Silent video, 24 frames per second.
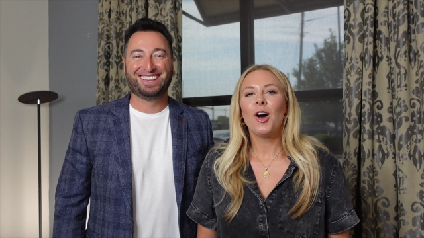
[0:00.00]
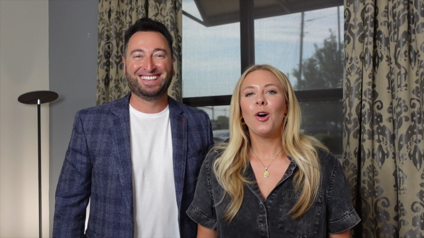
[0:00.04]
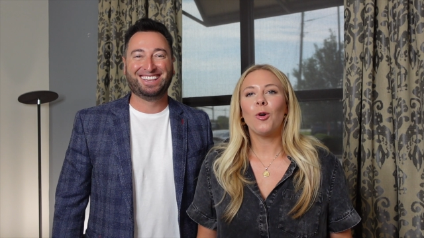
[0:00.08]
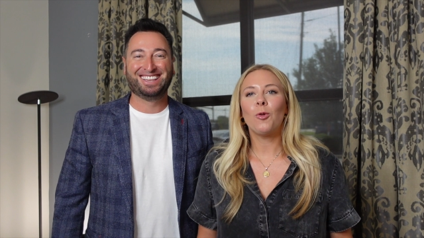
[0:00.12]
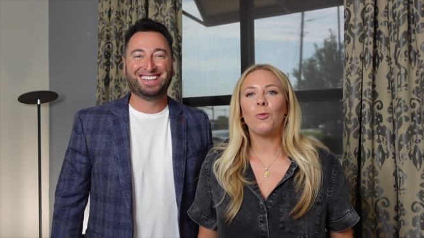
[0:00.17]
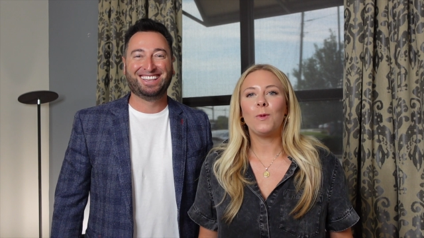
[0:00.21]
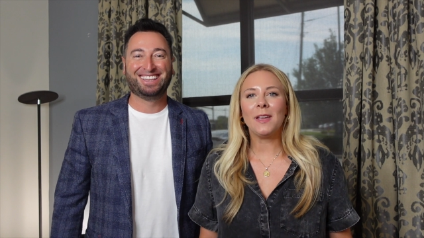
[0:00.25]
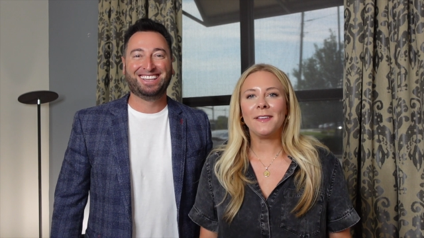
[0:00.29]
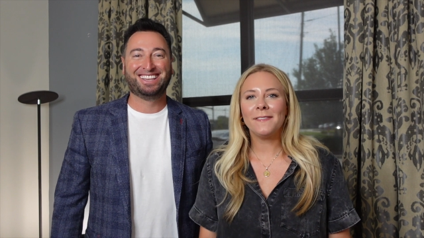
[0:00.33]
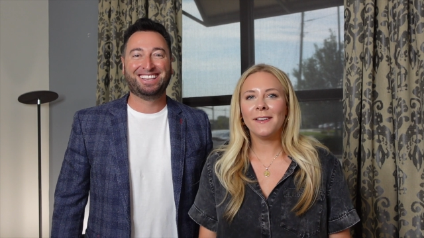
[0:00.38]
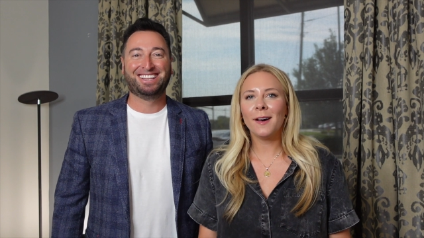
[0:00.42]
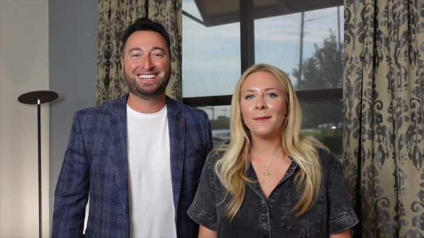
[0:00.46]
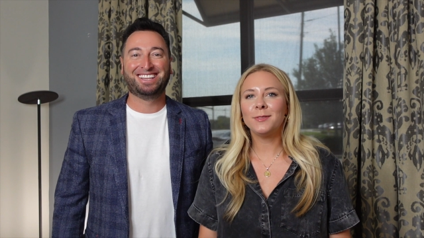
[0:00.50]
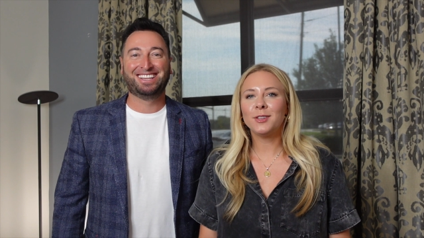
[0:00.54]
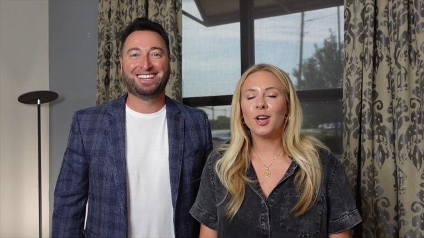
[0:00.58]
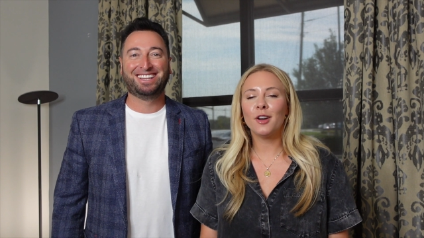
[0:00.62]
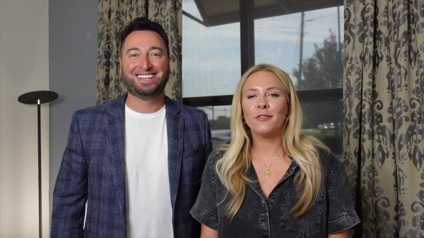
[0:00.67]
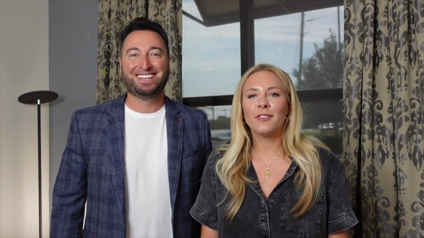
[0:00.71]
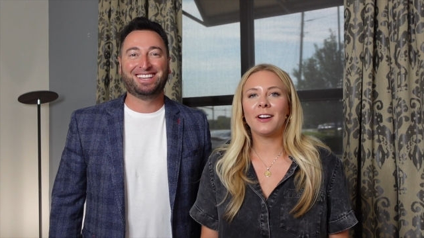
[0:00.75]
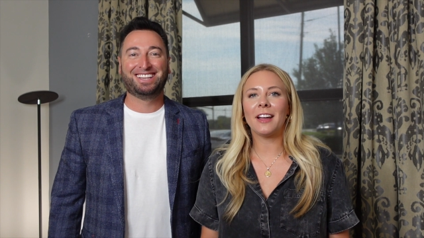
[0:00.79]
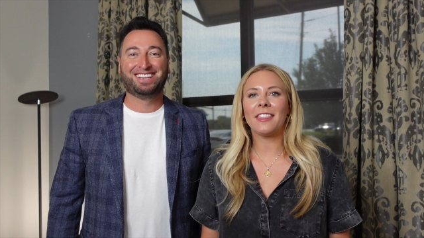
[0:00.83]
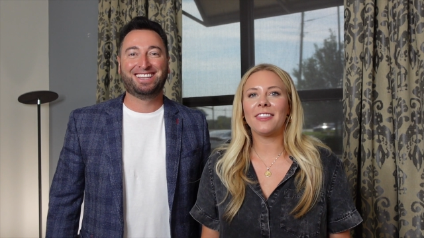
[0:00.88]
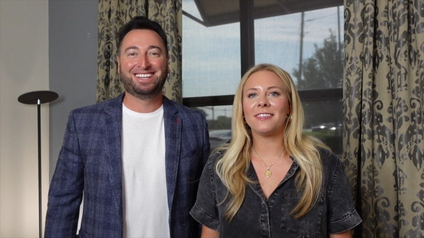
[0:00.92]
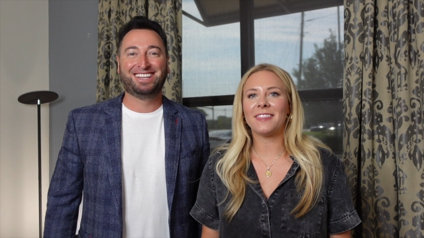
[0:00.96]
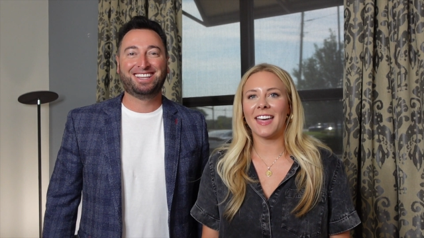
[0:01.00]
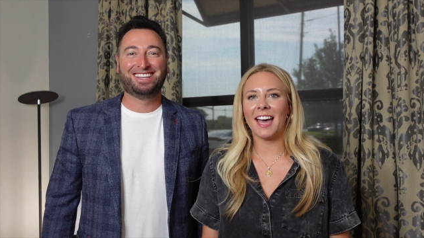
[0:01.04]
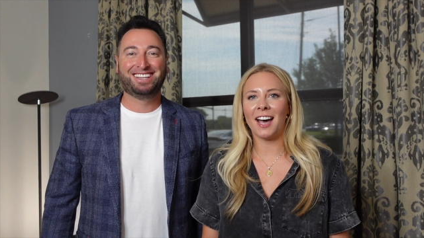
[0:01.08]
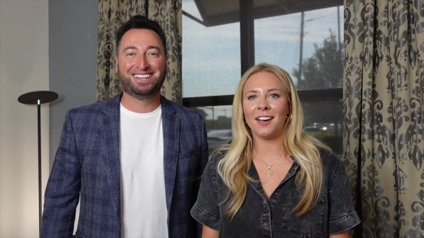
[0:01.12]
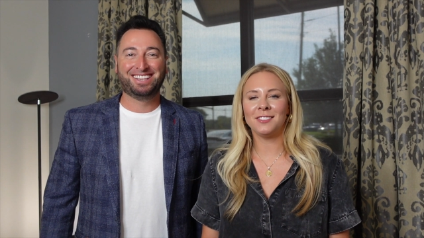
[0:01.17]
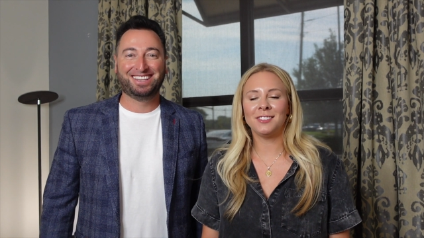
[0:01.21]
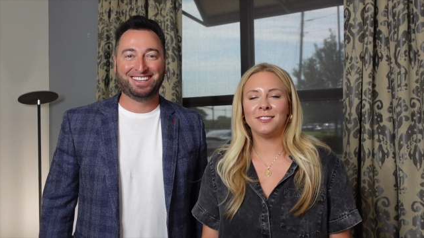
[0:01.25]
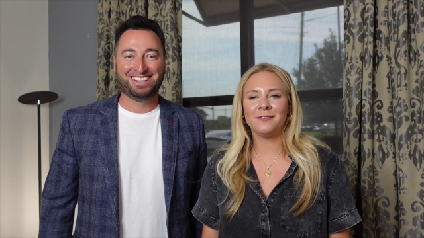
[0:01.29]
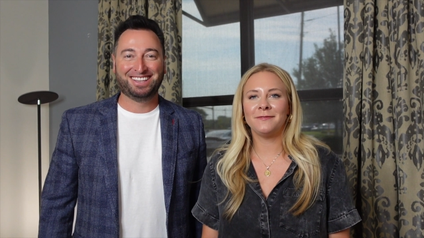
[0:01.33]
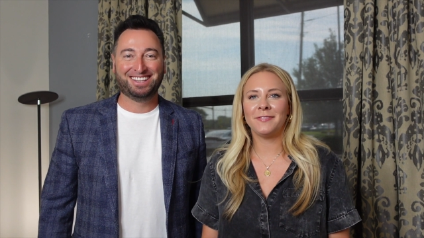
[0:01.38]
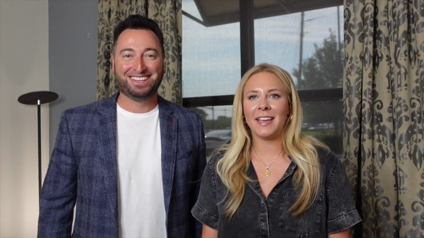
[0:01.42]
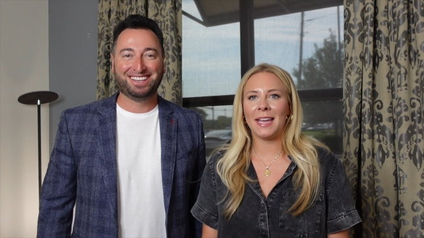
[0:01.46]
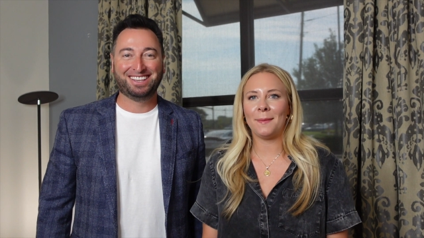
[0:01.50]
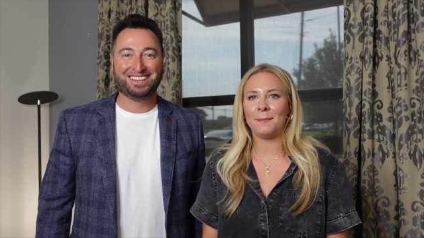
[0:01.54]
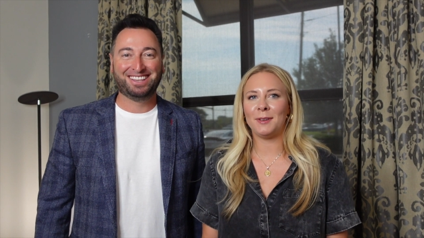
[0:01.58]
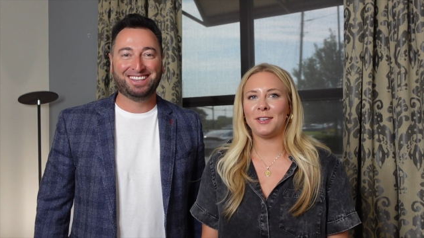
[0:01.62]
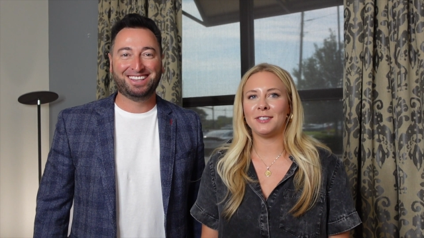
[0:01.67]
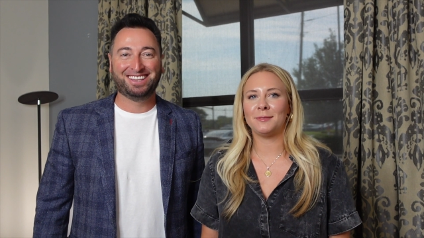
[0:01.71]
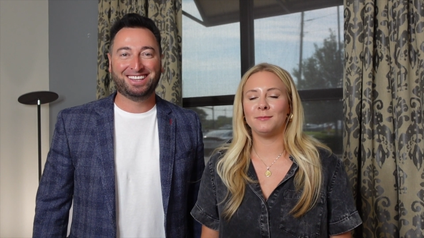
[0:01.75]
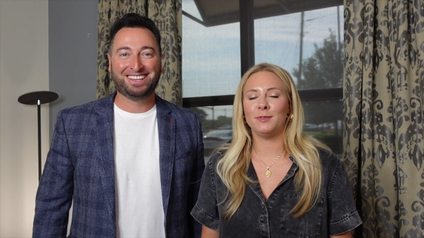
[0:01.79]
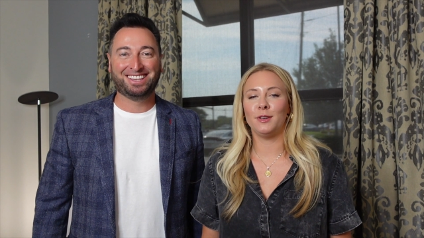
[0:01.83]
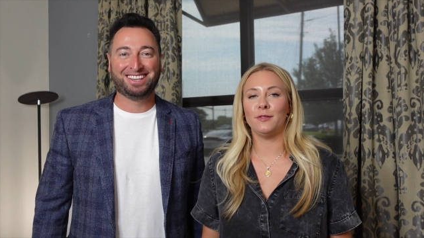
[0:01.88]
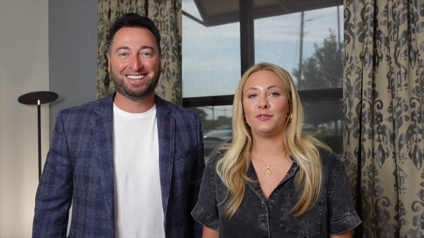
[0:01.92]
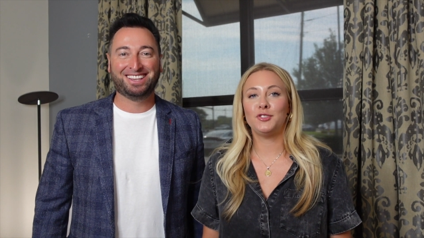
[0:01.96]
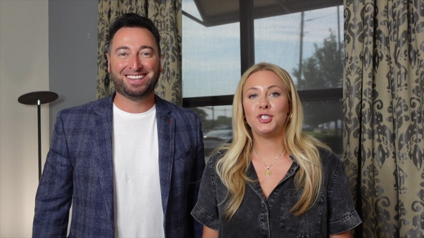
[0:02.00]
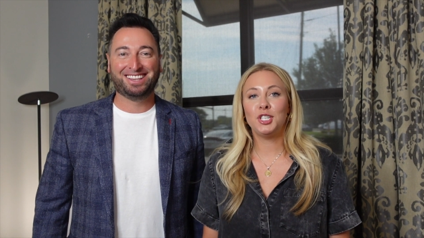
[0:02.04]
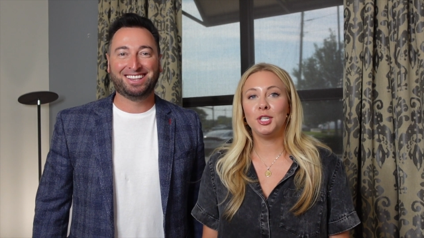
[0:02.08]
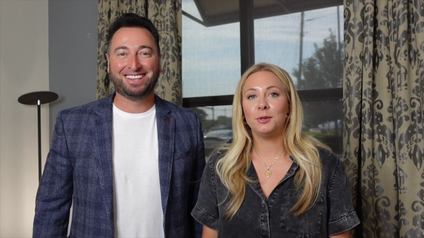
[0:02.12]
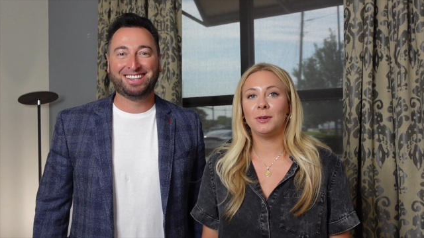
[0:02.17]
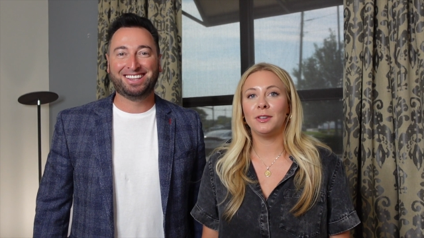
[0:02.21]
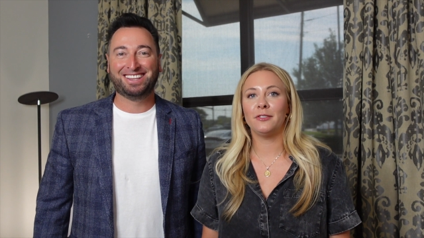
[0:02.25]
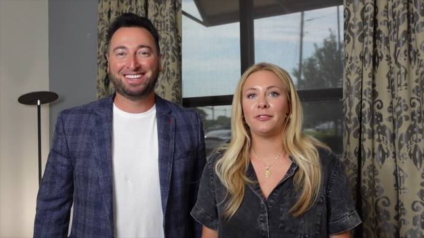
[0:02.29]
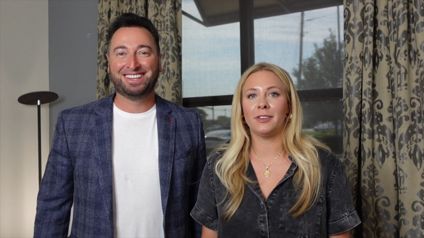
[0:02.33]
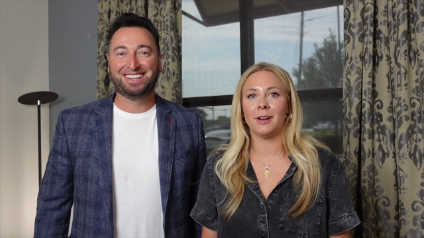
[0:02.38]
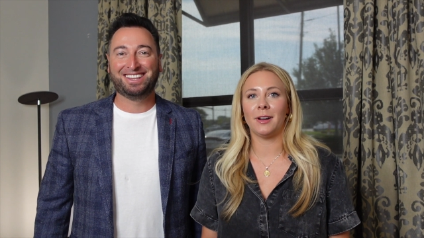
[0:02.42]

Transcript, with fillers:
Speaker 1: We've helped over a thousand families move to and